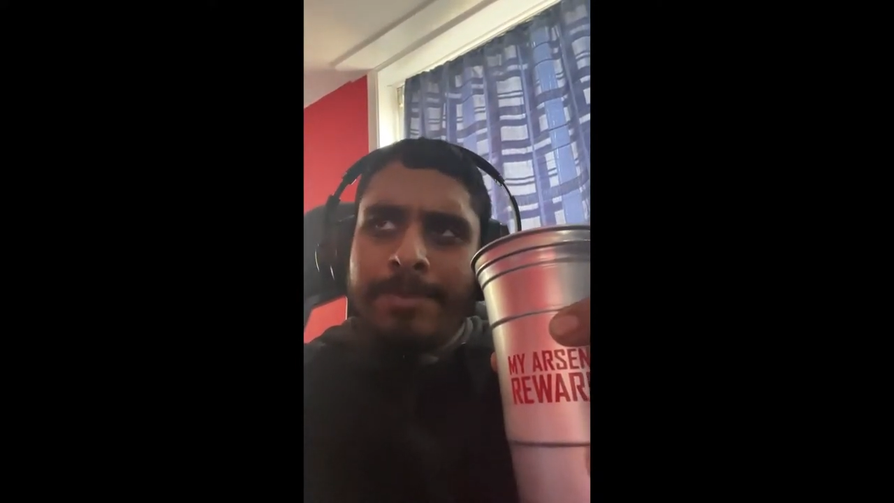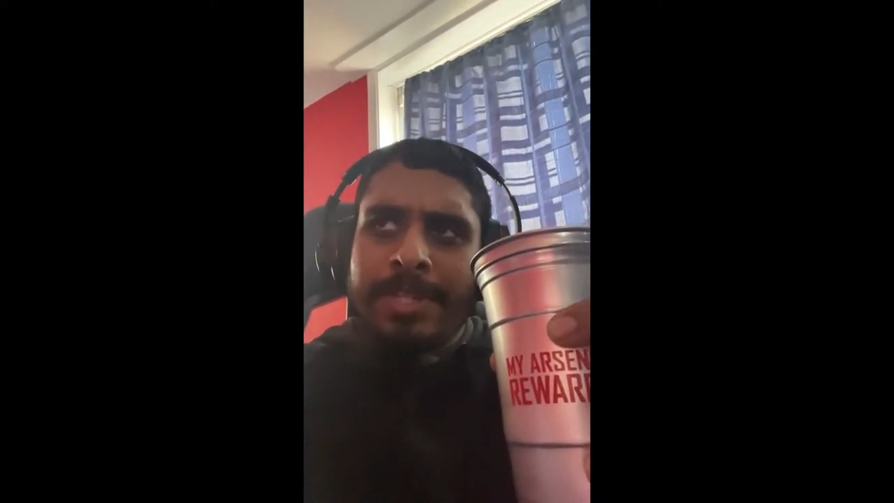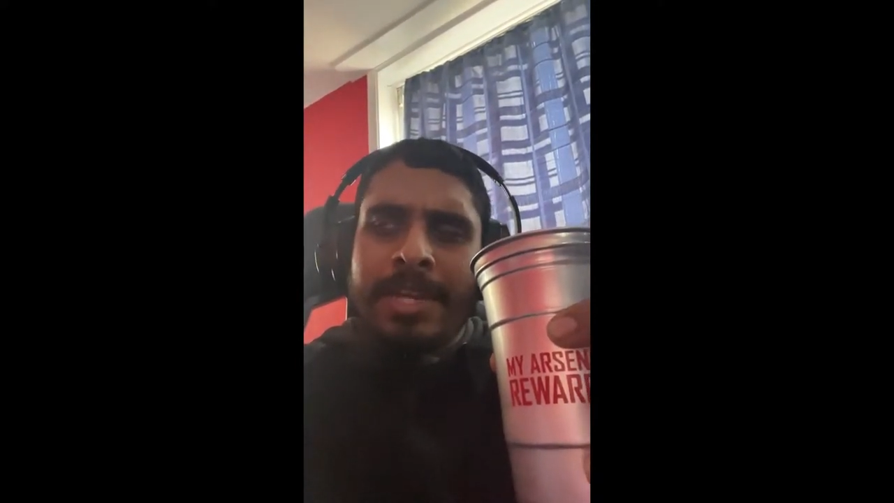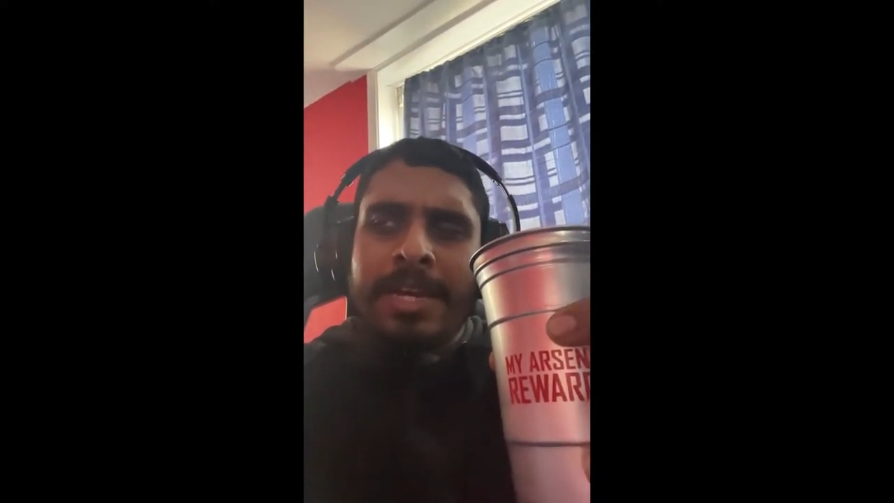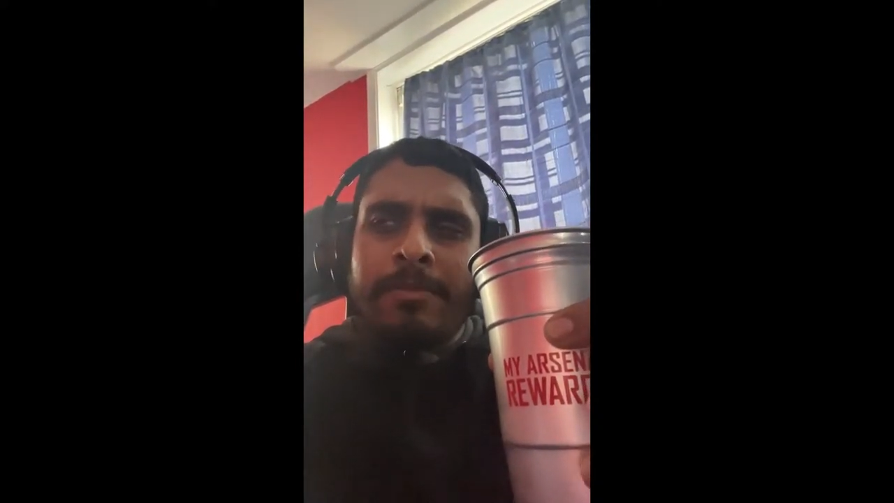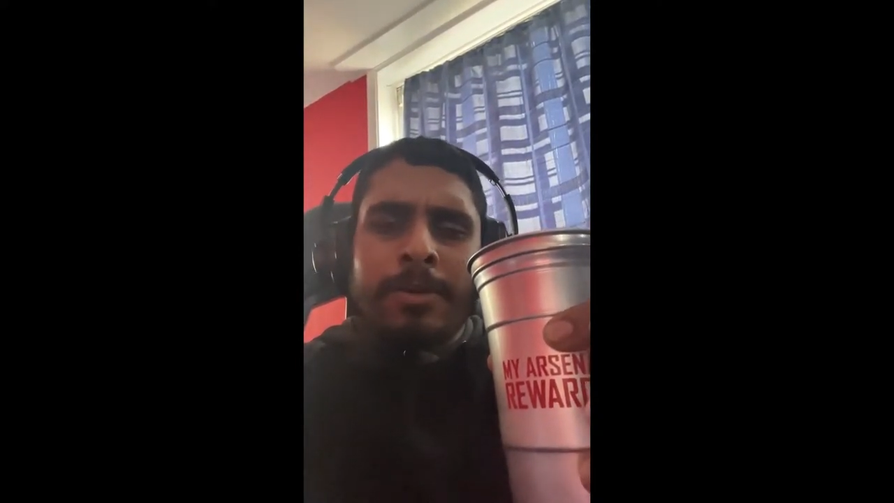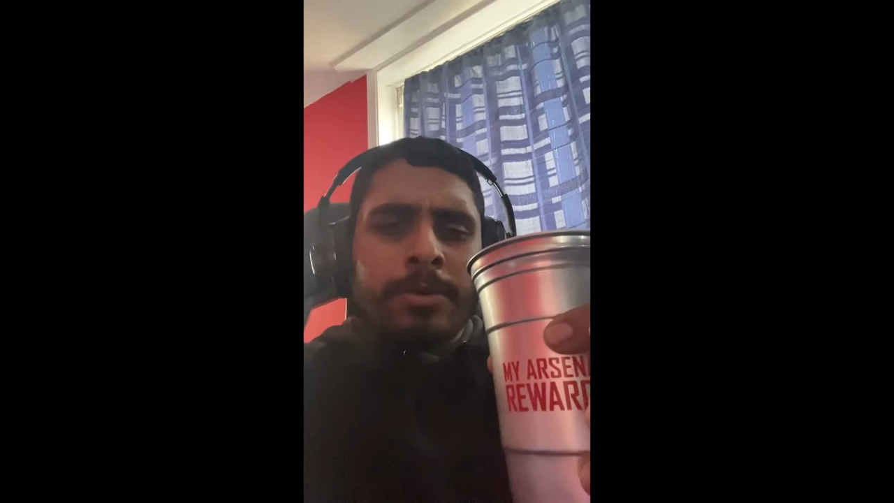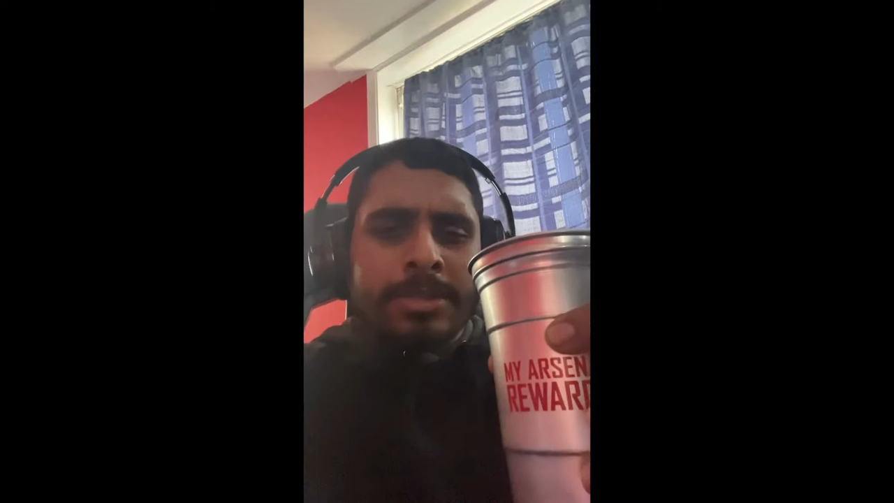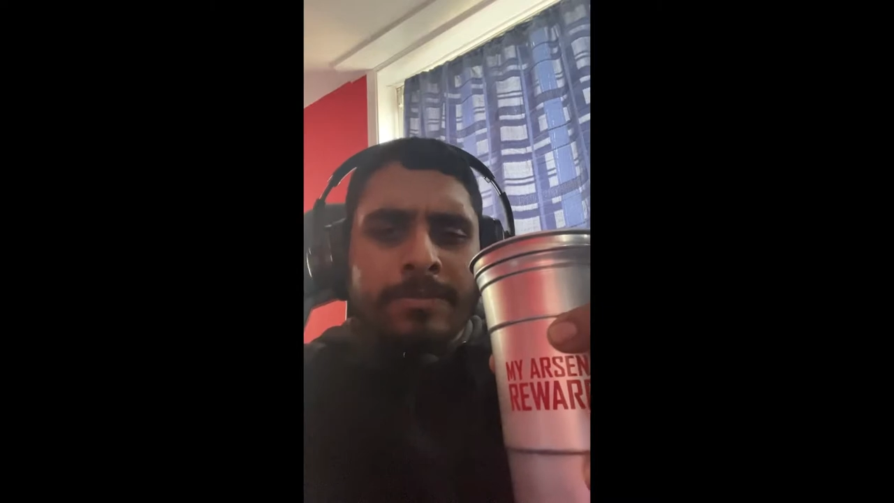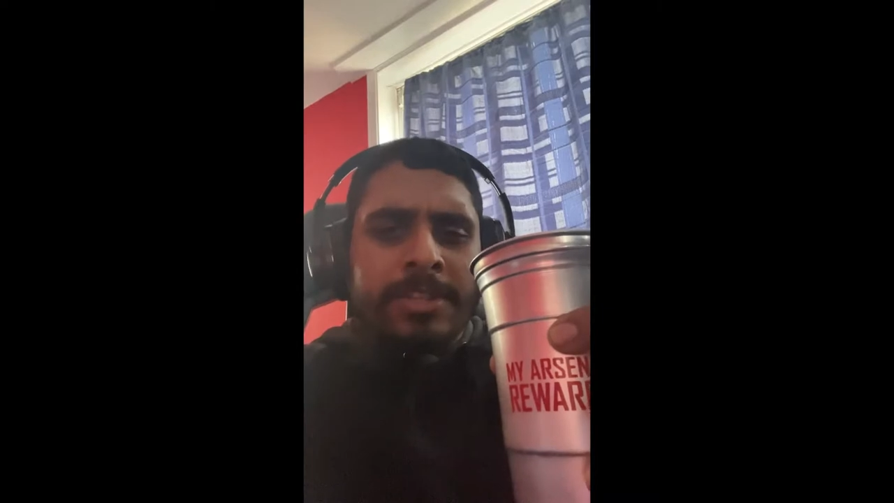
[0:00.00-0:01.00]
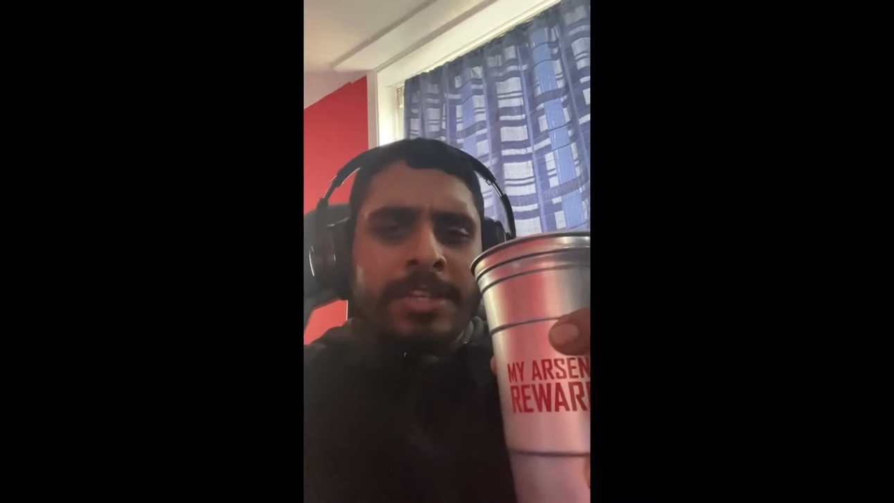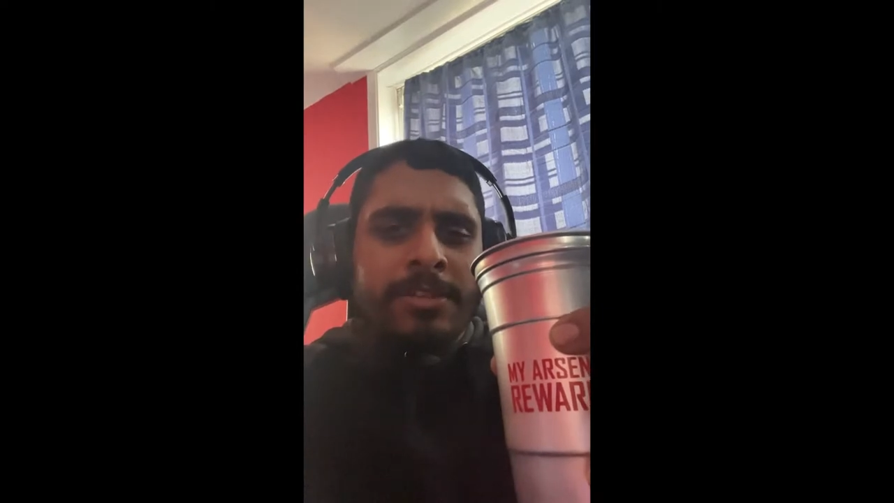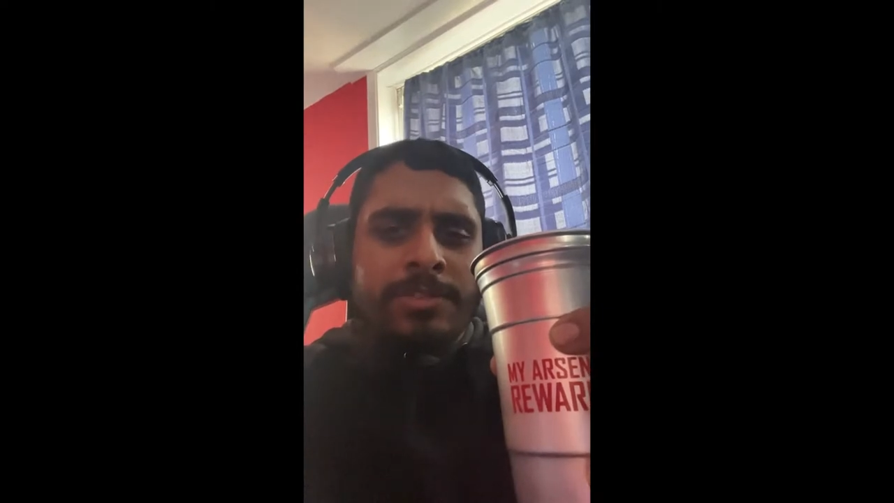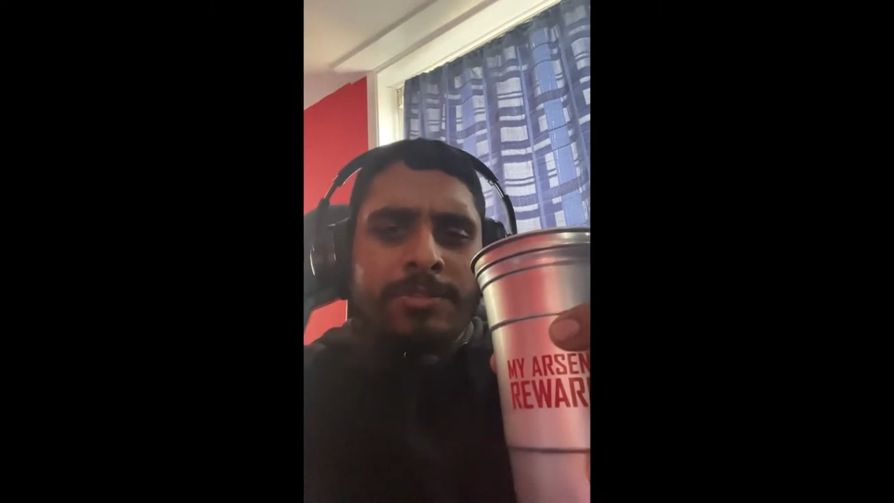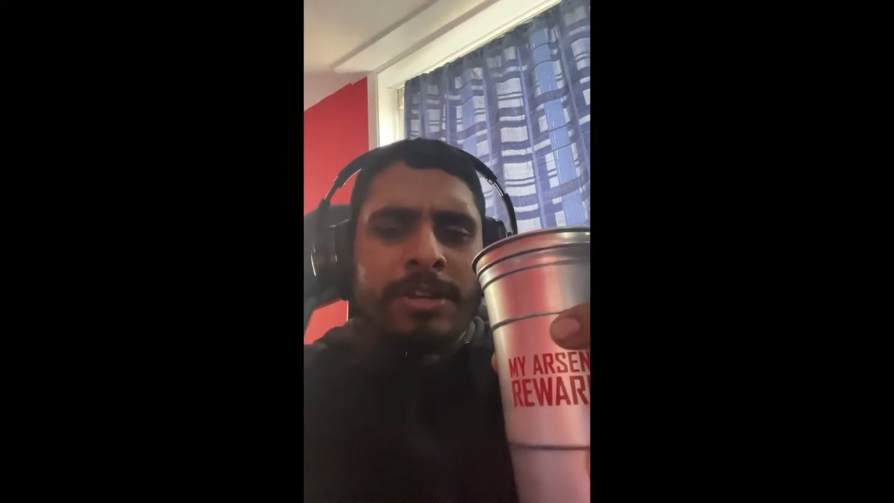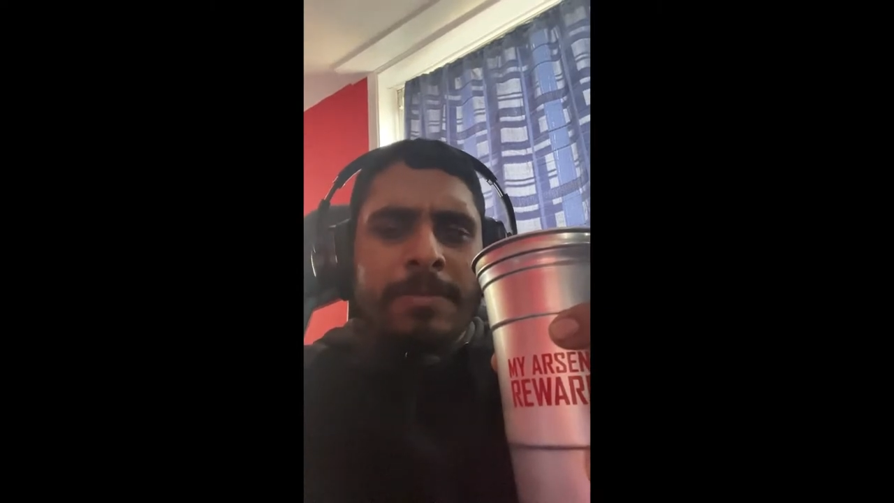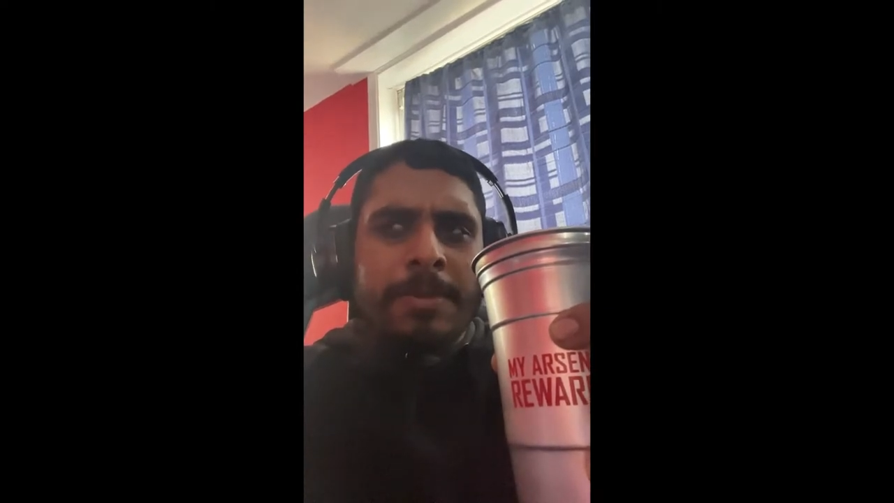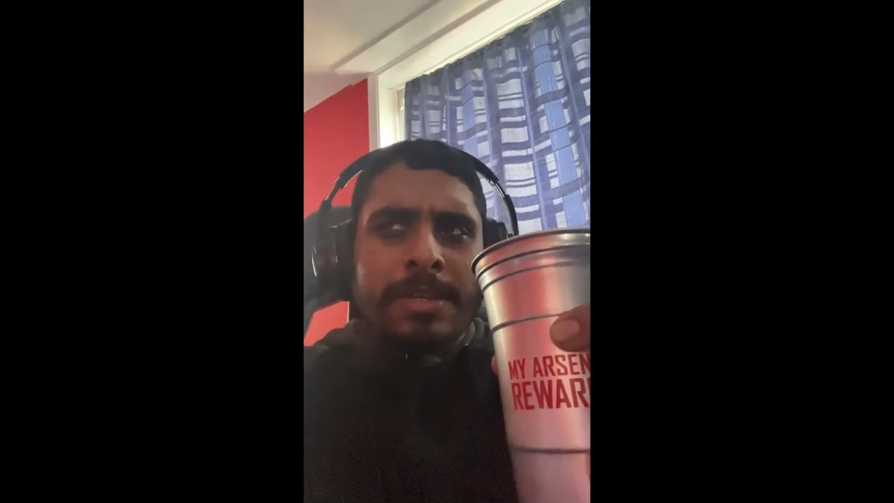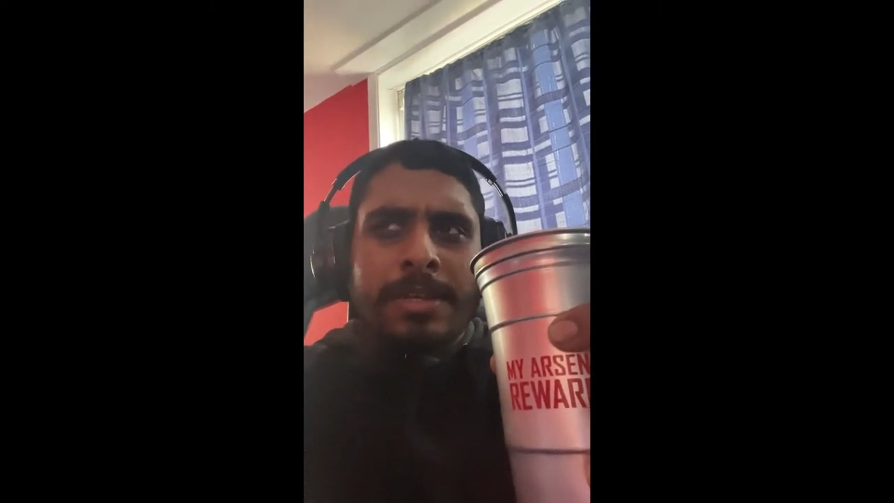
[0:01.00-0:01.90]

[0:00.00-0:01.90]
Then I can record some video, stream,